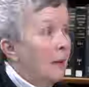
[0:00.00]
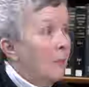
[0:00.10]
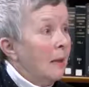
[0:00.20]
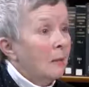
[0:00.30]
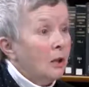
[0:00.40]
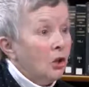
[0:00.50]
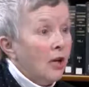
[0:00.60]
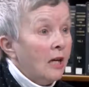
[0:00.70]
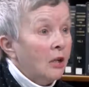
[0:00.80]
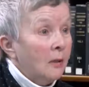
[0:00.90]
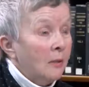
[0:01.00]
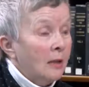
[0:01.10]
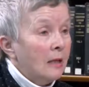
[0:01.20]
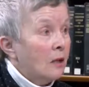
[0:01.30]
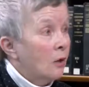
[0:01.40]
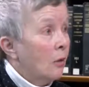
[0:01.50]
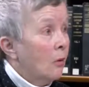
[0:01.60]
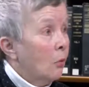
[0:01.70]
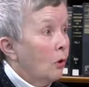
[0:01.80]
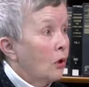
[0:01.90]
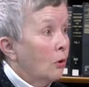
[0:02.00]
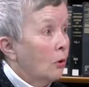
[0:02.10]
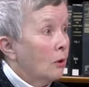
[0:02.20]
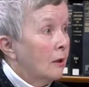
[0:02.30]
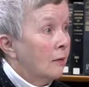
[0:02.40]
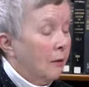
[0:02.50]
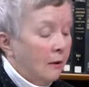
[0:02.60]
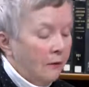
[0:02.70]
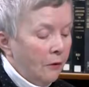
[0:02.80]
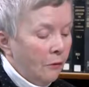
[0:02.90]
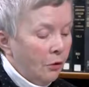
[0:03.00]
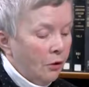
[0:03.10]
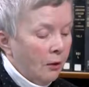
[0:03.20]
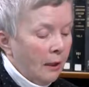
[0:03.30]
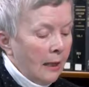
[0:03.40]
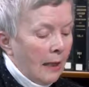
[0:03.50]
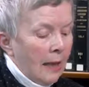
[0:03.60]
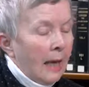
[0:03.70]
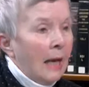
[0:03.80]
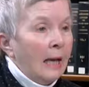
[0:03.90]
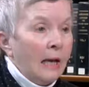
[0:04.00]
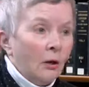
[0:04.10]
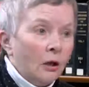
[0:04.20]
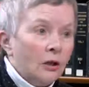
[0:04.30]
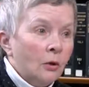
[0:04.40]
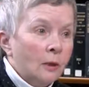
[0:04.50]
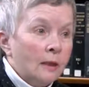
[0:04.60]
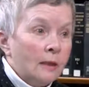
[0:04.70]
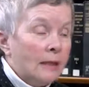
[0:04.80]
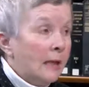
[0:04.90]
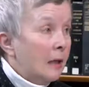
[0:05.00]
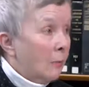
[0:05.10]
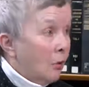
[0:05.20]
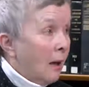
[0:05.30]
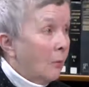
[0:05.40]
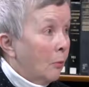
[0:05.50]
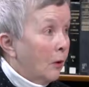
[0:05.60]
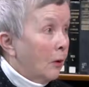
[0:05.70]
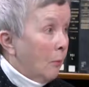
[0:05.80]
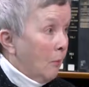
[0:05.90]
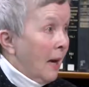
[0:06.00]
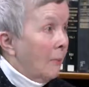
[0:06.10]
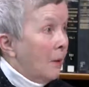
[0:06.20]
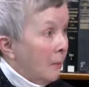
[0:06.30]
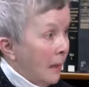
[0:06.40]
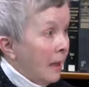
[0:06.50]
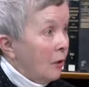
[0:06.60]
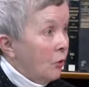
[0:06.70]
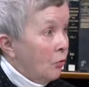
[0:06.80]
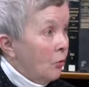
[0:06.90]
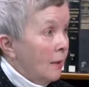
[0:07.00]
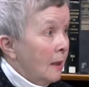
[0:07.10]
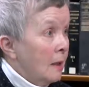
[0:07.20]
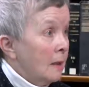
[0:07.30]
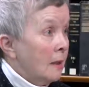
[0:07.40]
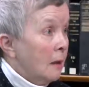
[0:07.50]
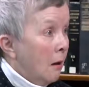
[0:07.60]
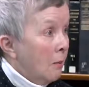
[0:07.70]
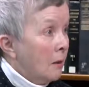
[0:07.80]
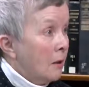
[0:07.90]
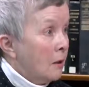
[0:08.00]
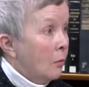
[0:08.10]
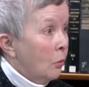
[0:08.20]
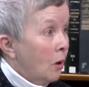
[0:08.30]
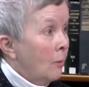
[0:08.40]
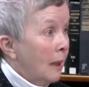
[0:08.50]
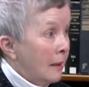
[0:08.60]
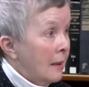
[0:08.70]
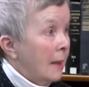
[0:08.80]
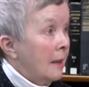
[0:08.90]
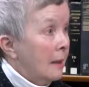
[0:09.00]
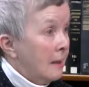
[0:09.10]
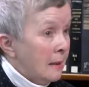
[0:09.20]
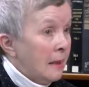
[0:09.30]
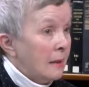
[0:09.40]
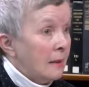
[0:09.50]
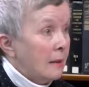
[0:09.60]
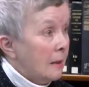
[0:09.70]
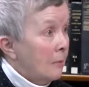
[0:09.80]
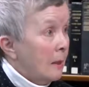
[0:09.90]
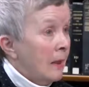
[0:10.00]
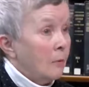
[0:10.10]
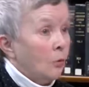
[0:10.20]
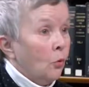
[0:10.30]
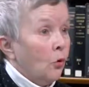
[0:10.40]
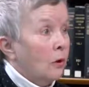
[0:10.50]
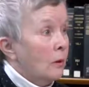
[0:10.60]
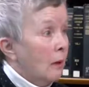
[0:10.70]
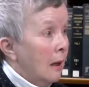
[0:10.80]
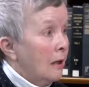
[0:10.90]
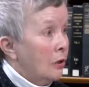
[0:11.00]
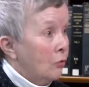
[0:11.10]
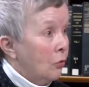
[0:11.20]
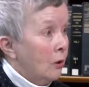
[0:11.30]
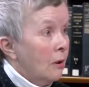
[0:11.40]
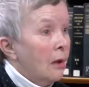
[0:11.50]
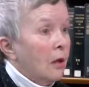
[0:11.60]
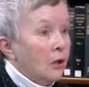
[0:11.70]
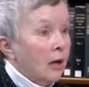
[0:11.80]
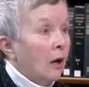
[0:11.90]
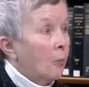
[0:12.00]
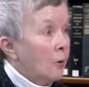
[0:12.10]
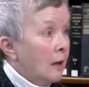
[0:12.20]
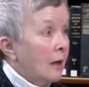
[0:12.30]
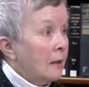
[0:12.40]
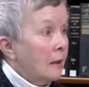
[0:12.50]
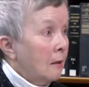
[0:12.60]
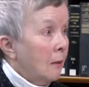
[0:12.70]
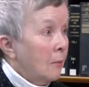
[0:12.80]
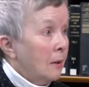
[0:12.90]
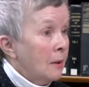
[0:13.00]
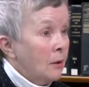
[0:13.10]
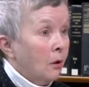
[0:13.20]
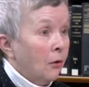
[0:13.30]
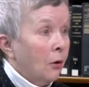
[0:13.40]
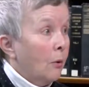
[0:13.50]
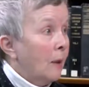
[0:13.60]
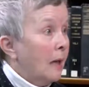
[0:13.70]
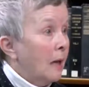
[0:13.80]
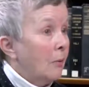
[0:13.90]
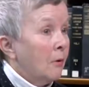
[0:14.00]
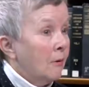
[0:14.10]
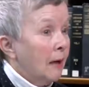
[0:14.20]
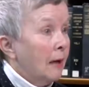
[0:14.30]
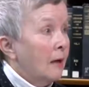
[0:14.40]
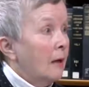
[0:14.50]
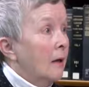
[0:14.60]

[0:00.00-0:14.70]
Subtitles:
be able to change some things so our wards will look different in the future. And I also understand the problem with the map that Amanda drew because incumbents want to maintain their seats. And sometimes ward lines are drawn to help protect incumbents, although it may not provide